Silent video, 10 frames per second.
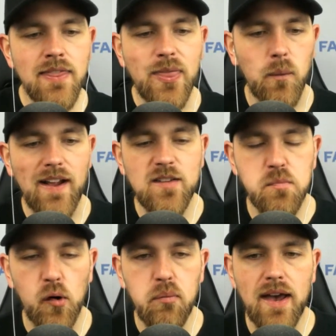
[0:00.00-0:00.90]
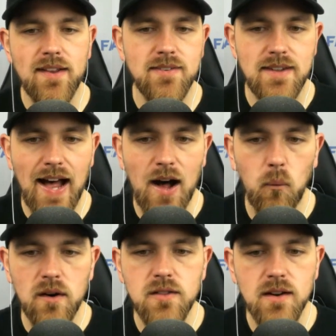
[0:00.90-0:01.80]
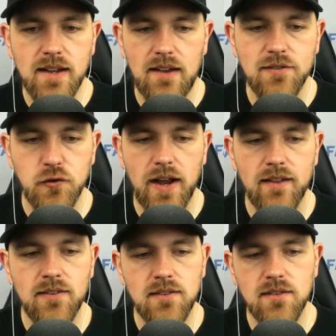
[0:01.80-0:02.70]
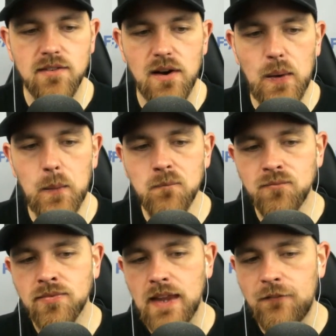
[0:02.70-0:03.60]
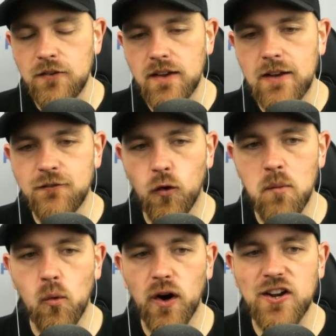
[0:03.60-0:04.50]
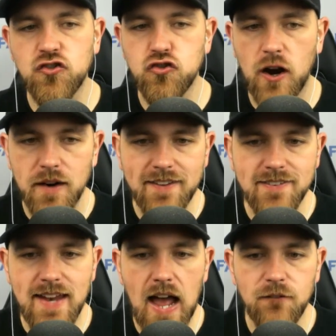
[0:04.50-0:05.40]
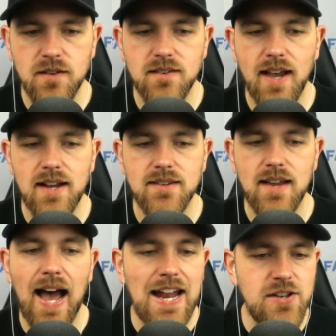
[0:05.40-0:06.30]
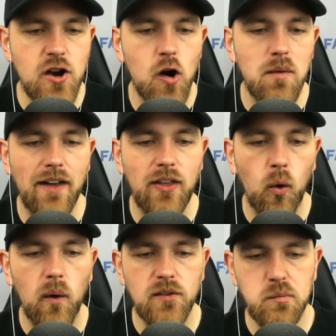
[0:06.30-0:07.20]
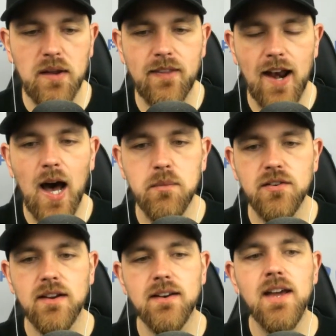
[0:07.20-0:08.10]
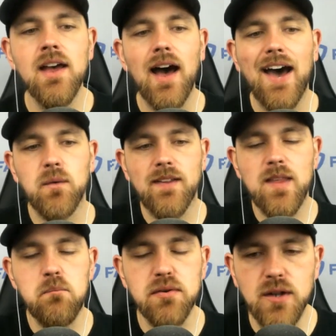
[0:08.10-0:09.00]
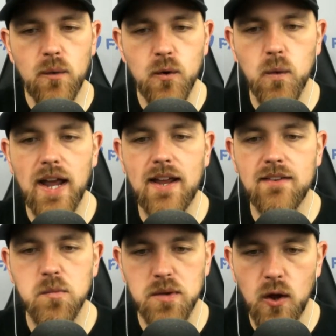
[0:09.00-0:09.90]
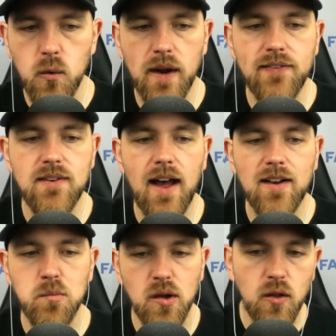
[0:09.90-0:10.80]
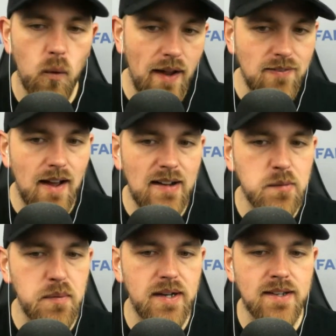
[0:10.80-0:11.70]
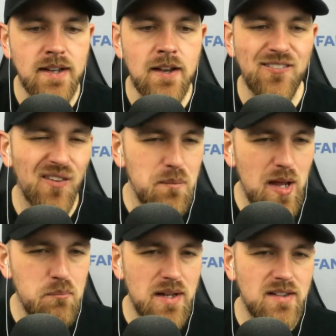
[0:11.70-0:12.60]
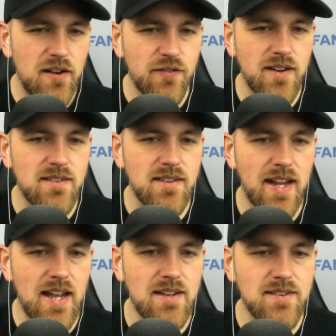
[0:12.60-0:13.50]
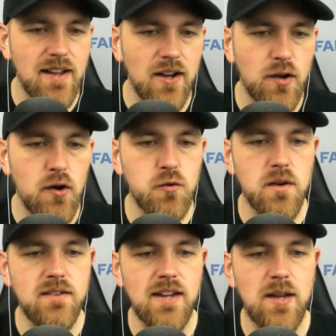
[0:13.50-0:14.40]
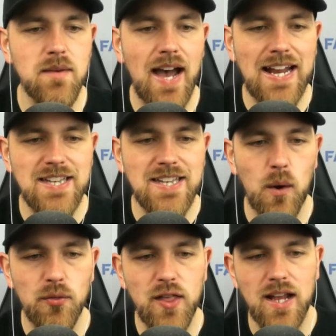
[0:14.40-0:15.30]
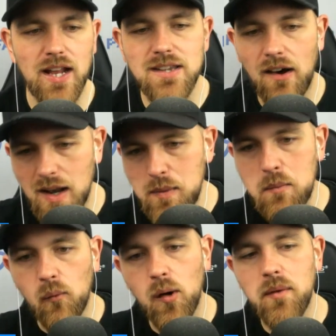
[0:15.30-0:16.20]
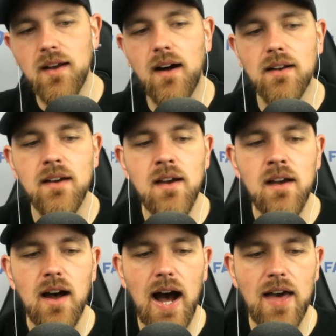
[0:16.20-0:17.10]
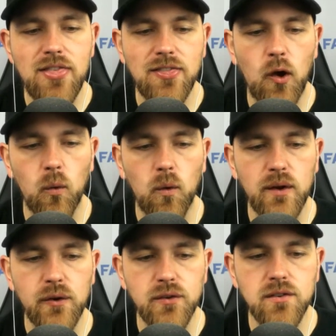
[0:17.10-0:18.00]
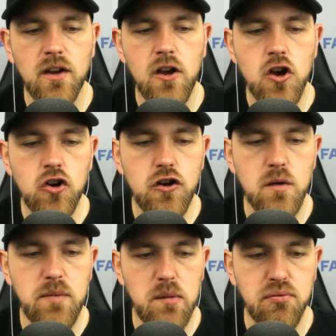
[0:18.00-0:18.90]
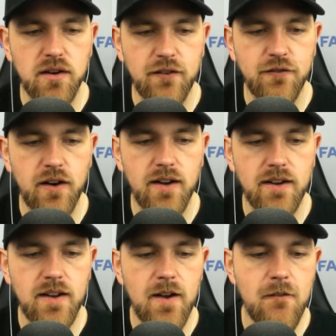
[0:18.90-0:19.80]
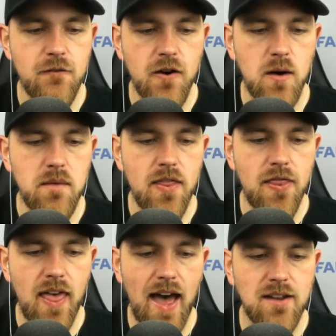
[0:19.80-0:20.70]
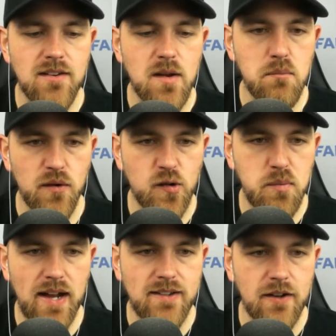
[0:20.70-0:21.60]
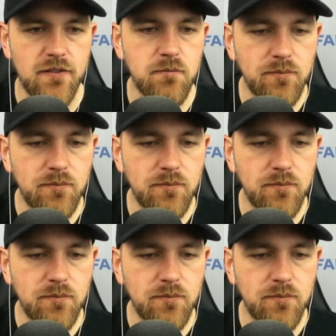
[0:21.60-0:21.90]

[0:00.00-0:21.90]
The Rays bullpen is not one of their key strengths. So if you're looking for a more contrarian stack for tonight, I don't mind the Orioles being that option. I'd rank them below the Rays, below the Red Sox, below the White Sox. But if you want to be a bit different and uh, go to a team I don't think a ton of people will be on, I think the Orioles could be pretty fun from that perspective.